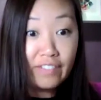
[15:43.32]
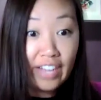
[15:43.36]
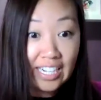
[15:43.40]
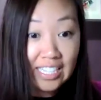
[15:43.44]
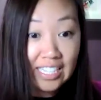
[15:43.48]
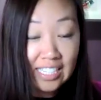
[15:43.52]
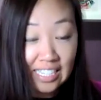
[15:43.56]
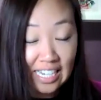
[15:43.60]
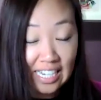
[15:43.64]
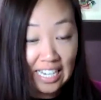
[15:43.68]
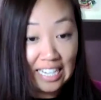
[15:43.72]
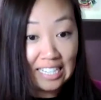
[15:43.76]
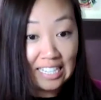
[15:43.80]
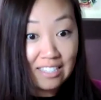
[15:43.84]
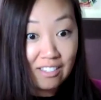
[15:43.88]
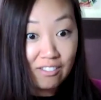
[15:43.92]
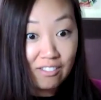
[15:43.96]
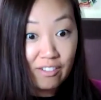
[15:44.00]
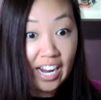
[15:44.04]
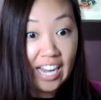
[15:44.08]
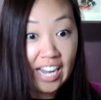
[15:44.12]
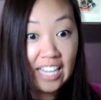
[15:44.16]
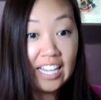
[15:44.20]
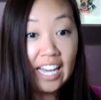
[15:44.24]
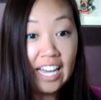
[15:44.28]
vaccines,
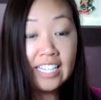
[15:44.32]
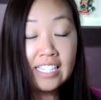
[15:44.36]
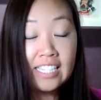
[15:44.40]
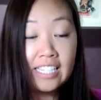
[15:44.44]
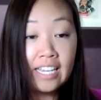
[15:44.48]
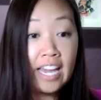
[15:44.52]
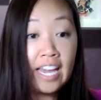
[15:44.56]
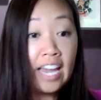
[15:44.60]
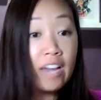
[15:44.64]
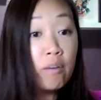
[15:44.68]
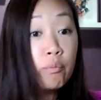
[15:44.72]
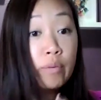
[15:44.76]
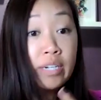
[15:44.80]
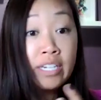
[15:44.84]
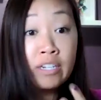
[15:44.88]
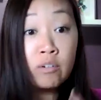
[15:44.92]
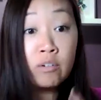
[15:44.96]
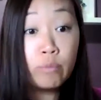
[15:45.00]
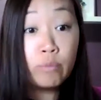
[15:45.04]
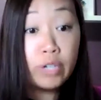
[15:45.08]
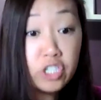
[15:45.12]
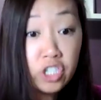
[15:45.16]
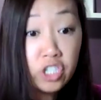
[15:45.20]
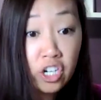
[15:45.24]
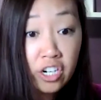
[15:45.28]
right? Like saying, "Hey, we didn't
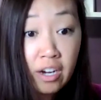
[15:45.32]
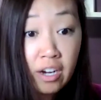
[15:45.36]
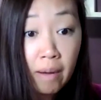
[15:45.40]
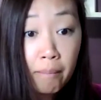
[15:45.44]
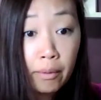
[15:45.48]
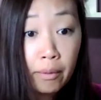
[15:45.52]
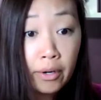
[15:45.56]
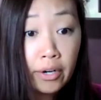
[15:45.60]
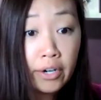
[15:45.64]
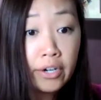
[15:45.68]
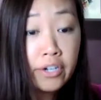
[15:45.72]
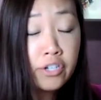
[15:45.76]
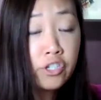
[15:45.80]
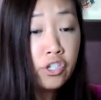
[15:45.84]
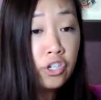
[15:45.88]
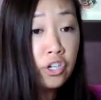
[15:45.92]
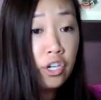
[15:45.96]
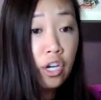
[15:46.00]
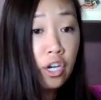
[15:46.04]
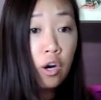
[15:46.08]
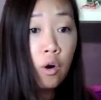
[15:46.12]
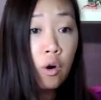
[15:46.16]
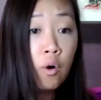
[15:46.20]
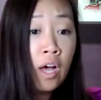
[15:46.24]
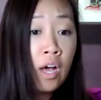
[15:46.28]
reach our numbers, you
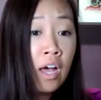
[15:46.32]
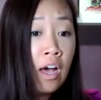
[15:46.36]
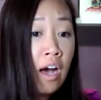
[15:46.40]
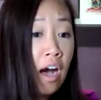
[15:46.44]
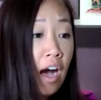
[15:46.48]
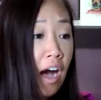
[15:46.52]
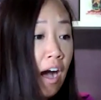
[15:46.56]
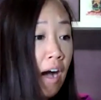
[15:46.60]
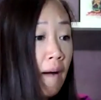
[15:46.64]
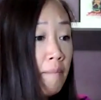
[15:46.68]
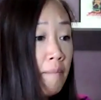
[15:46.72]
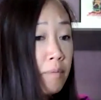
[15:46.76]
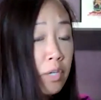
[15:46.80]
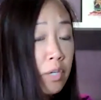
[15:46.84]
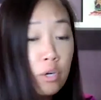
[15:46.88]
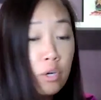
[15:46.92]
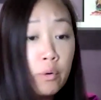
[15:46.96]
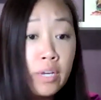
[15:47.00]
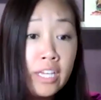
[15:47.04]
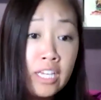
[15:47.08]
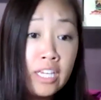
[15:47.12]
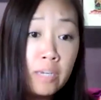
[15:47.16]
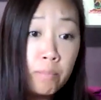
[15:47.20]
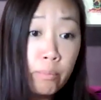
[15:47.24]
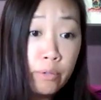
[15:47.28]
know, um, you know,
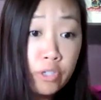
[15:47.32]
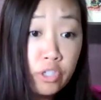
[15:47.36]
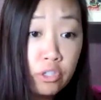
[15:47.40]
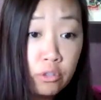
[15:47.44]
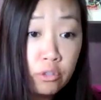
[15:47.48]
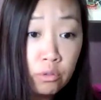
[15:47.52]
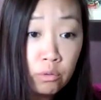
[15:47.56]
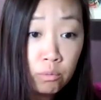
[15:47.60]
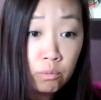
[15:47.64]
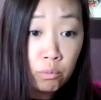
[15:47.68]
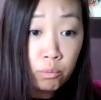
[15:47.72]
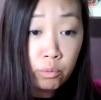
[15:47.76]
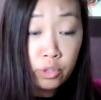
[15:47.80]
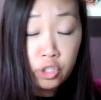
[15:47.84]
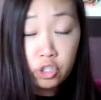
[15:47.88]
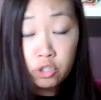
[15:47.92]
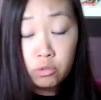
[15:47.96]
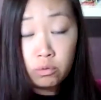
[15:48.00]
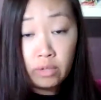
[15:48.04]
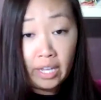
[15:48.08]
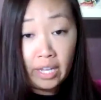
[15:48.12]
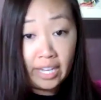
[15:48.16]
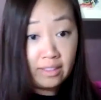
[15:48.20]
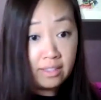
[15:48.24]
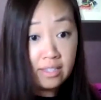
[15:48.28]
HIP, would you would you
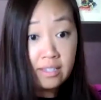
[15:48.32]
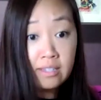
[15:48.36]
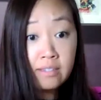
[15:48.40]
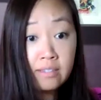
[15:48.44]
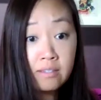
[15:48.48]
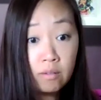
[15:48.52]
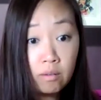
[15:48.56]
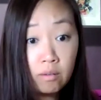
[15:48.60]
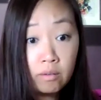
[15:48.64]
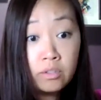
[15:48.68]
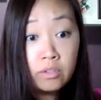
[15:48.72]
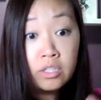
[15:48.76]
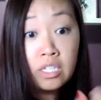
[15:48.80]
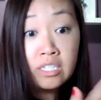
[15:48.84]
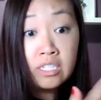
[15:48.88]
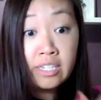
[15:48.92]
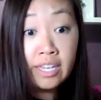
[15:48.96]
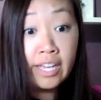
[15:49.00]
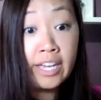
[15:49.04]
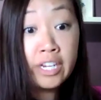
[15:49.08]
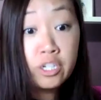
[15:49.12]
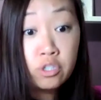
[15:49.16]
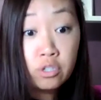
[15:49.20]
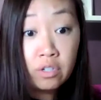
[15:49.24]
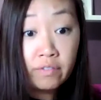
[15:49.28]
like these these
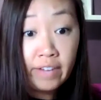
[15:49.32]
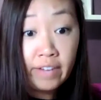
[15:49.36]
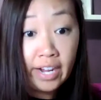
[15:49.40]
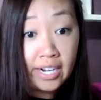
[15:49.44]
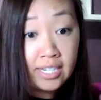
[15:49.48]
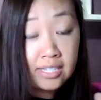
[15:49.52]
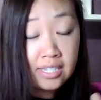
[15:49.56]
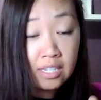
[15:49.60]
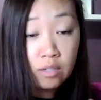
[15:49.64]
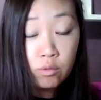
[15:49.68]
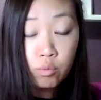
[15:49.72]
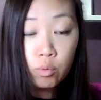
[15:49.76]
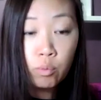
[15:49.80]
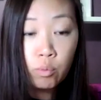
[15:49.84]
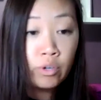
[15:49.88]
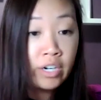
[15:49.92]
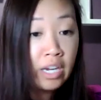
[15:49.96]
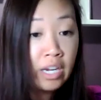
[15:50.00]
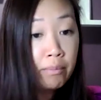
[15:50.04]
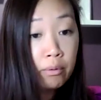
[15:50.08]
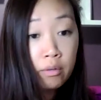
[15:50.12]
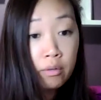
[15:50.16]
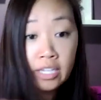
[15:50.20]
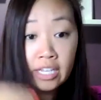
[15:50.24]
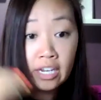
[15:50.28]
extra vaccines? We weren't
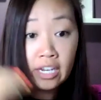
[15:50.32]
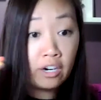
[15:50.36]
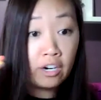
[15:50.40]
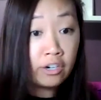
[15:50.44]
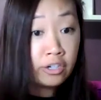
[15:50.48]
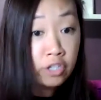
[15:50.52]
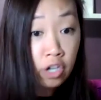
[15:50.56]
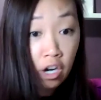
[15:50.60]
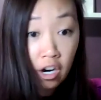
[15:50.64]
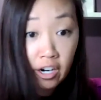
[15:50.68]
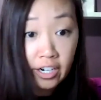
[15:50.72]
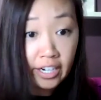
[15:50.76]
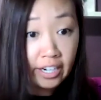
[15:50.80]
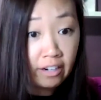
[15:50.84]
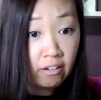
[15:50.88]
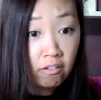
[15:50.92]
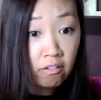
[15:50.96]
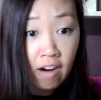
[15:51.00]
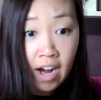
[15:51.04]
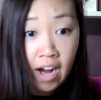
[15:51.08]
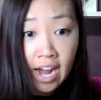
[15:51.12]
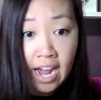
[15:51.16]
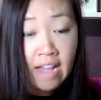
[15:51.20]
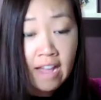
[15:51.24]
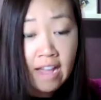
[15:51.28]
able to hit our target,
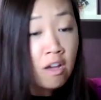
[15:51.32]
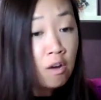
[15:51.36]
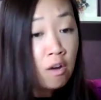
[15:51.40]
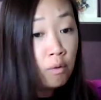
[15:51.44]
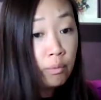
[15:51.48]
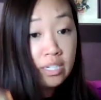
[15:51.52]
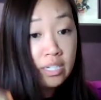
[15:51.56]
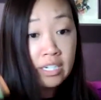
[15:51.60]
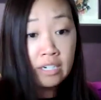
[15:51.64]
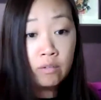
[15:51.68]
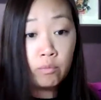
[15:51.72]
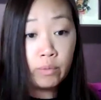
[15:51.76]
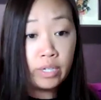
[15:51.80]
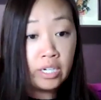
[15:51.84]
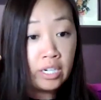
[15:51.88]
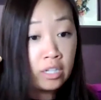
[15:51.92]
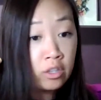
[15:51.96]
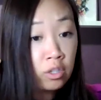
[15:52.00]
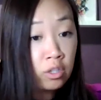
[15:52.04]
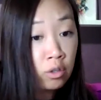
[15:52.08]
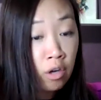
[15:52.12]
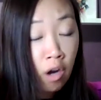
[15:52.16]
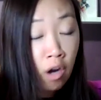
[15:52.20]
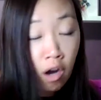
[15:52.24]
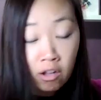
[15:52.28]
right? We did we did
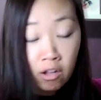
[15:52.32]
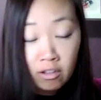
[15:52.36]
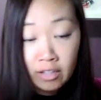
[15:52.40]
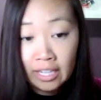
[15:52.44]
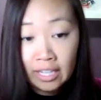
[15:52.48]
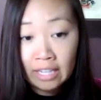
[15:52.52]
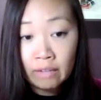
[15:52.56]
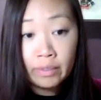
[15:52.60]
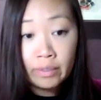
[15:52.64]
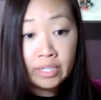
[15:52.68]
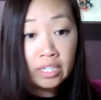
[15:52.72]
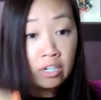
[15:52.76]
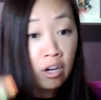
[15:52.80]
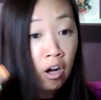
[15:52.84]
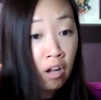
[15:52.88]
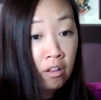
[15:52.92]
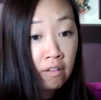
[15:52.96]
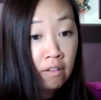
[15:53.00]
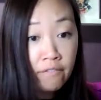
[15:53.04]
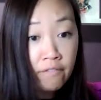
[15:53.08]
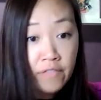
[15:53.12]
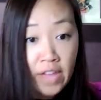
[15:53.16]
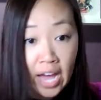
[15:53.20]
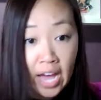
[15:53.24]
the calling, we did all of